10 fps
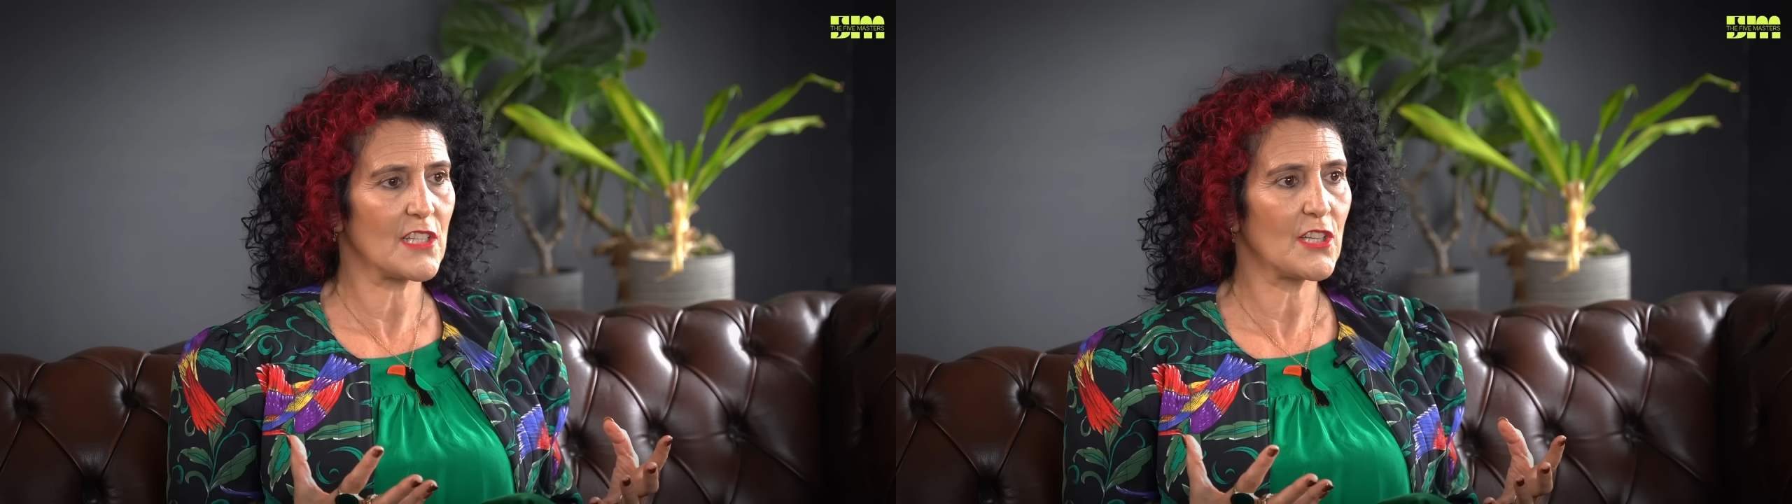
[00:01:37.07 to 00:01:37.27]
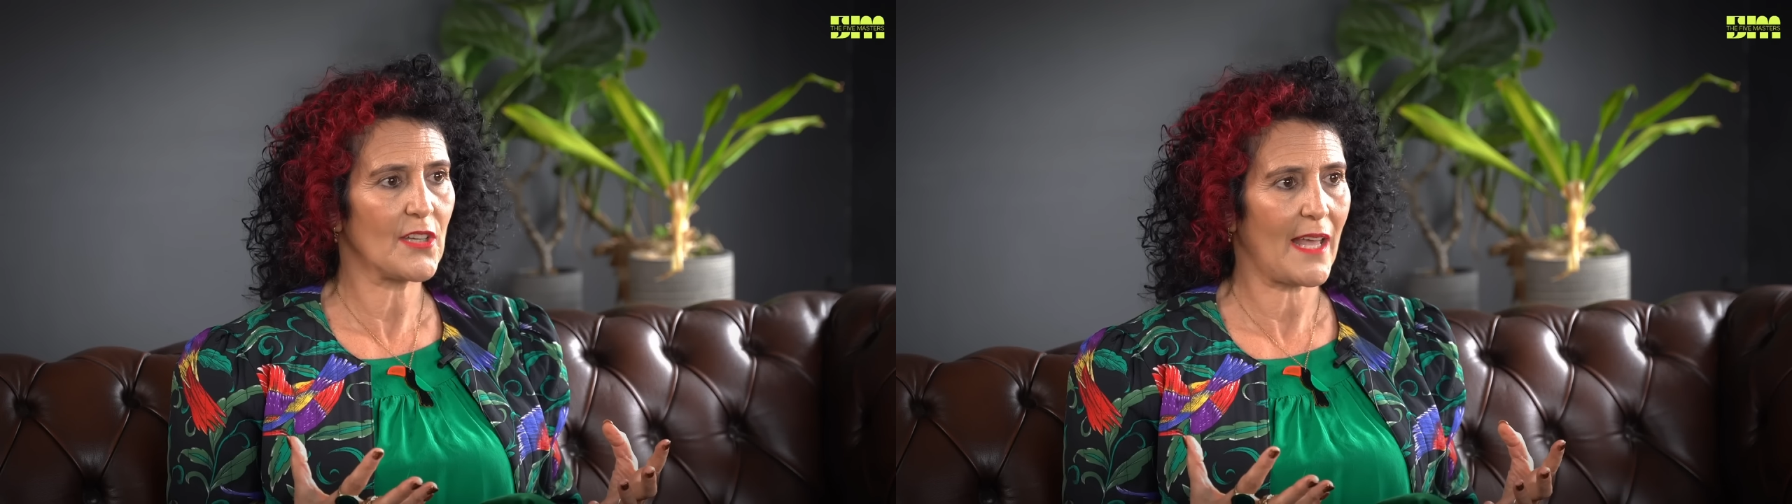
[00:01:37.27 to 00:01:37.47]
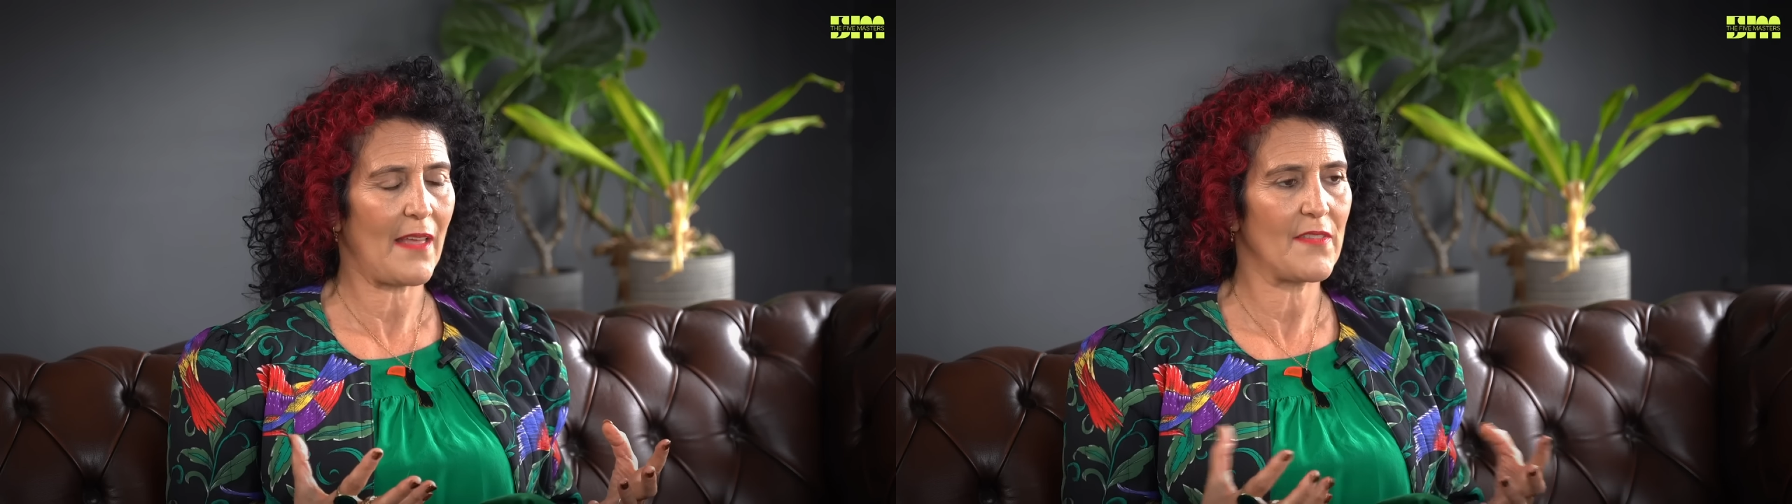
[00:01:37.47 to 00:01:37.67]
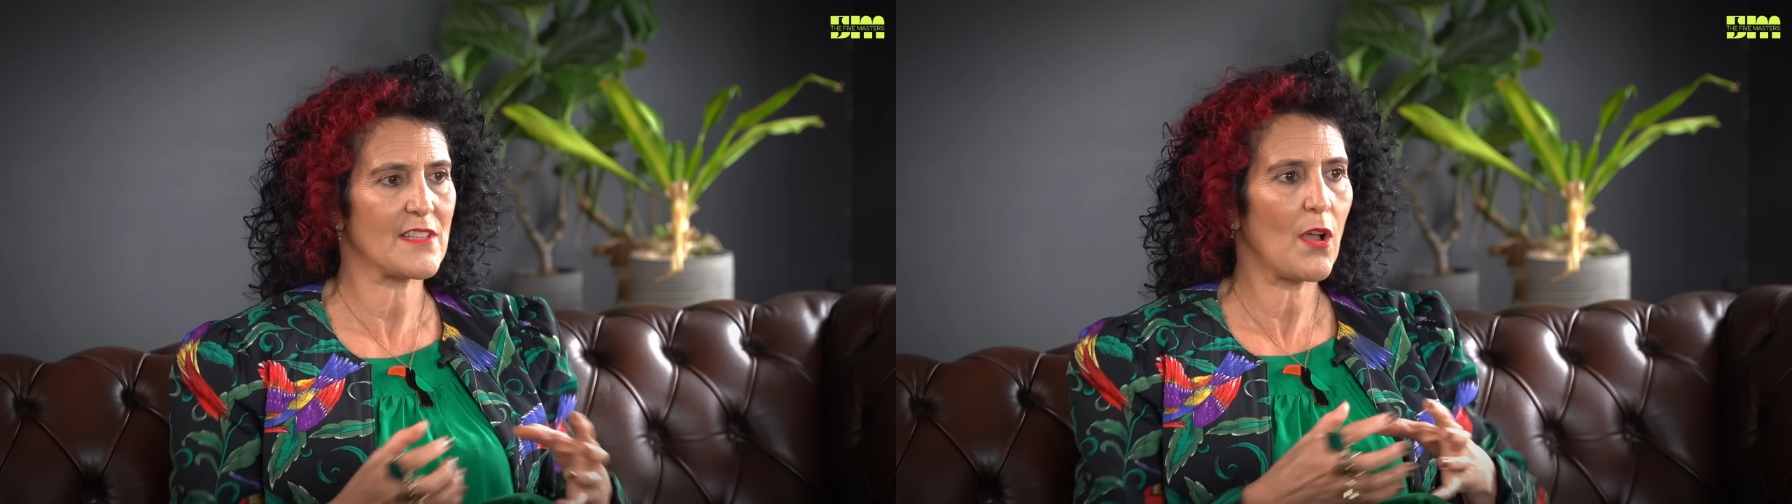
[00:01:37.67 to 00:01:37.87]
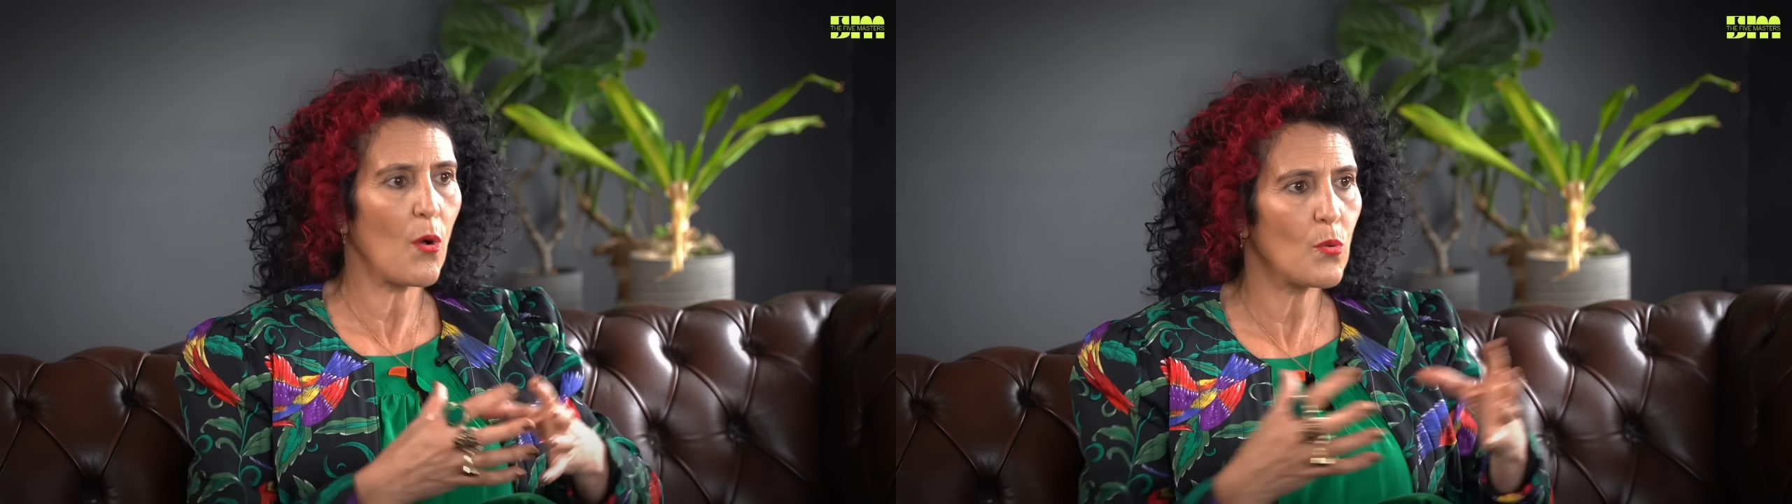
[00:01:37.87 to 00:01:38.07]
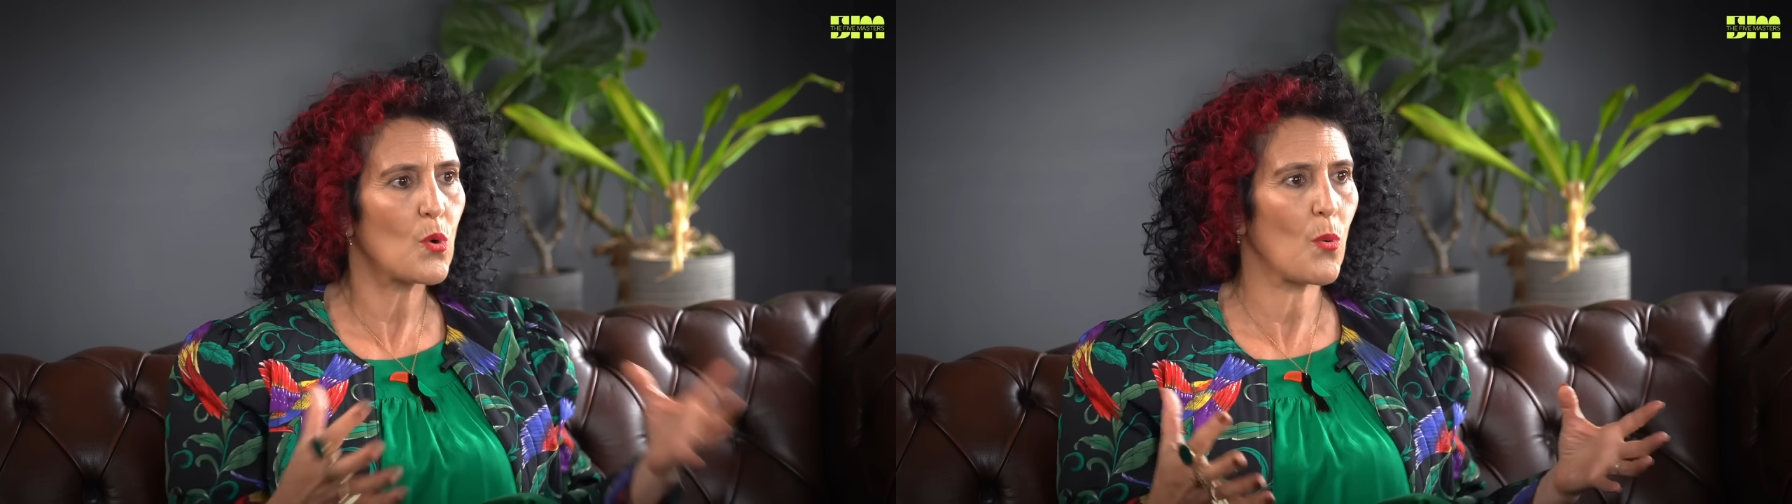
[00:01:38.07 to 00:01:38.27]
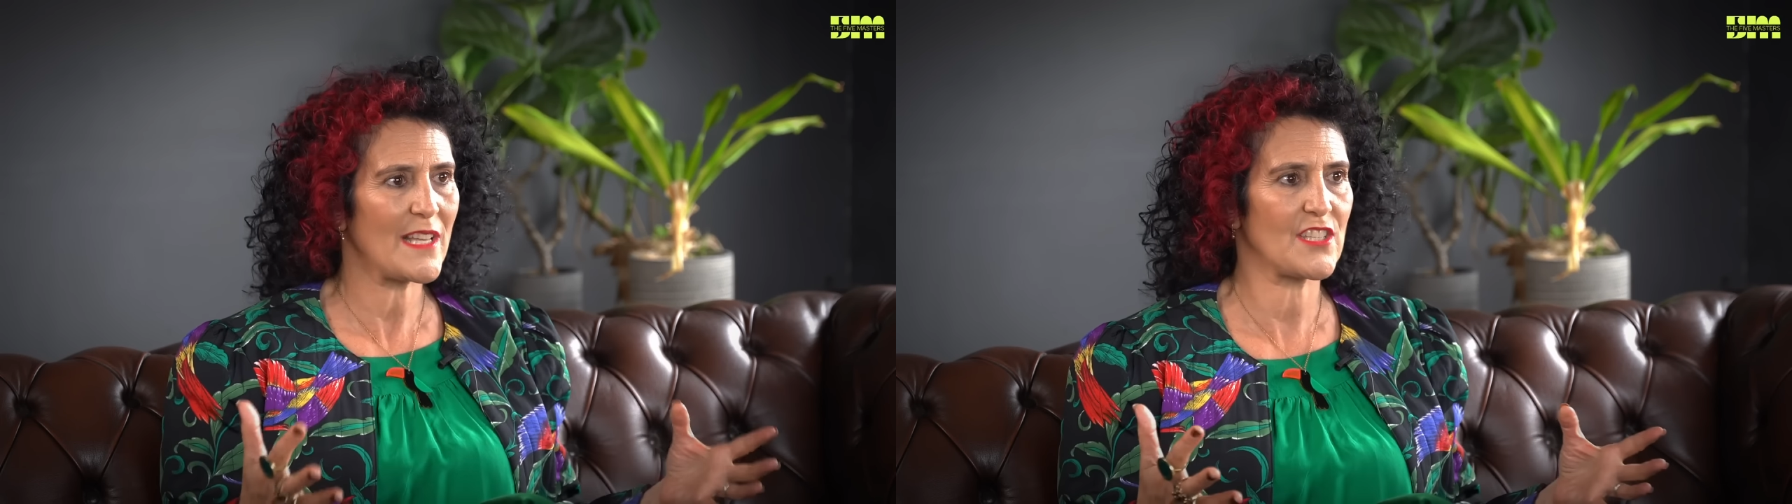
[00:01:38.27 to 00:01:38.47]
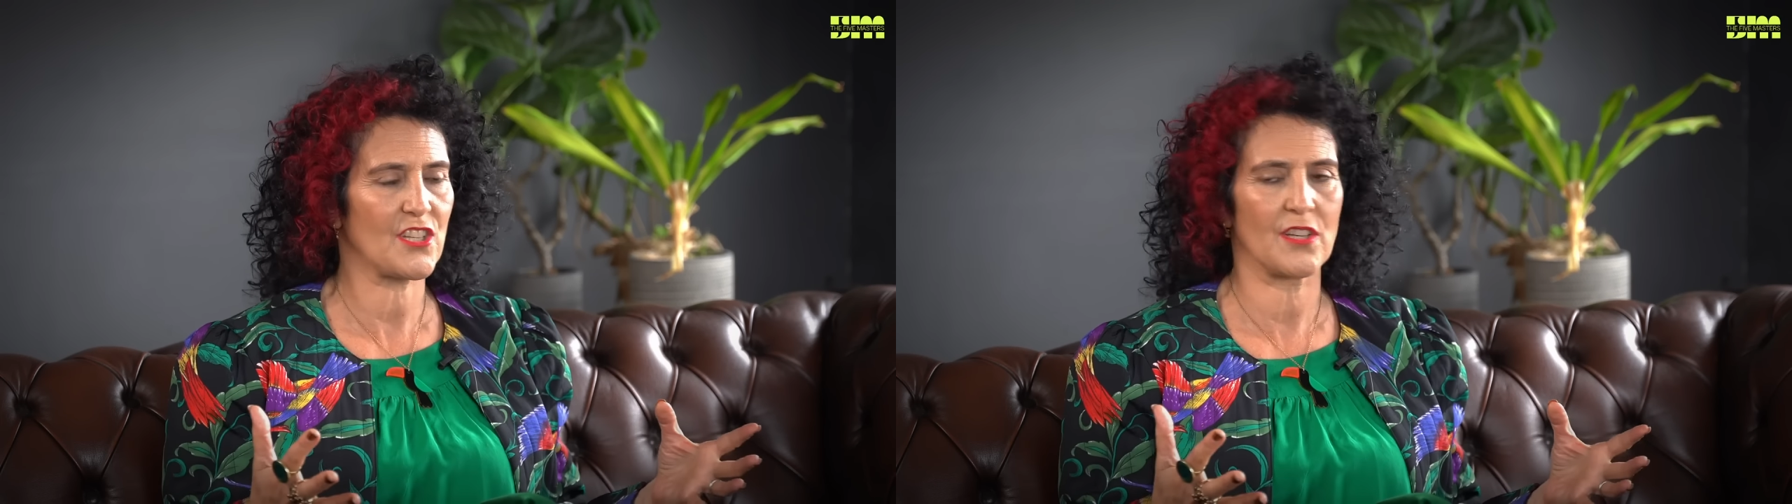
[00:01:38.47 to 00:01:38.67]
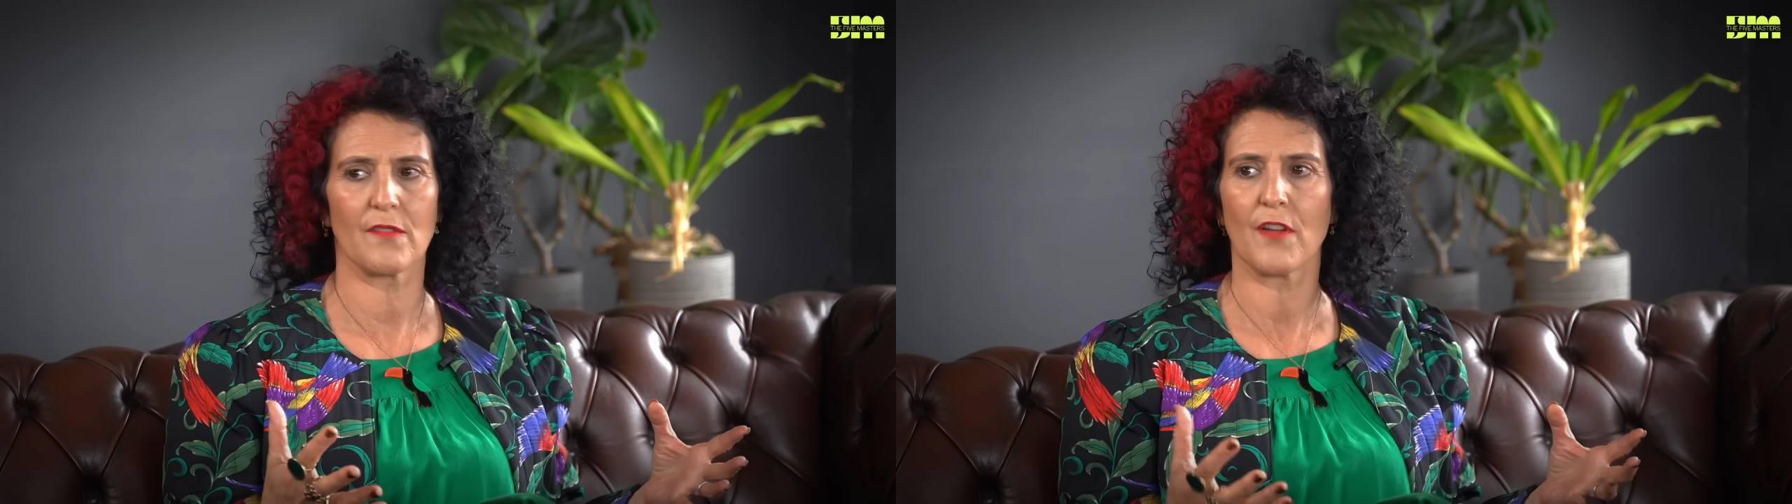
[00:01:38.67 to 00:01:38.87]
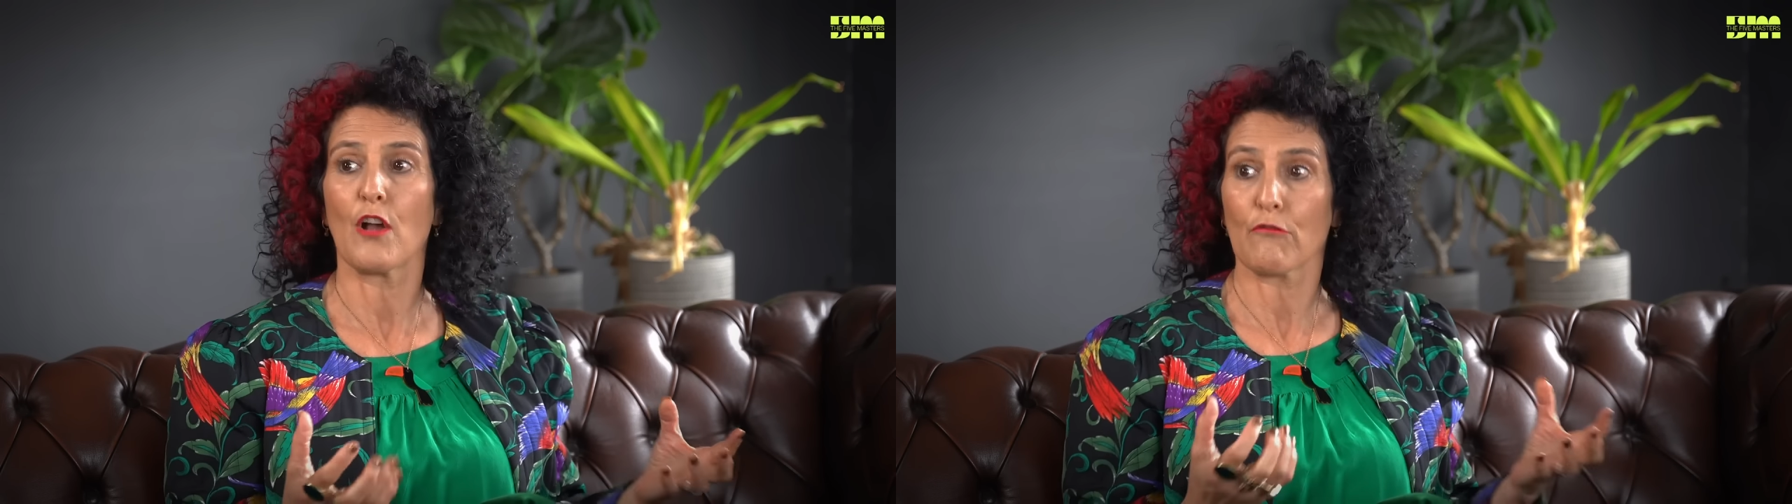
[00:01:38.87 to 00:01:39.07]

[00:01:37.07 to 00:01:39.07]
look at this whole question of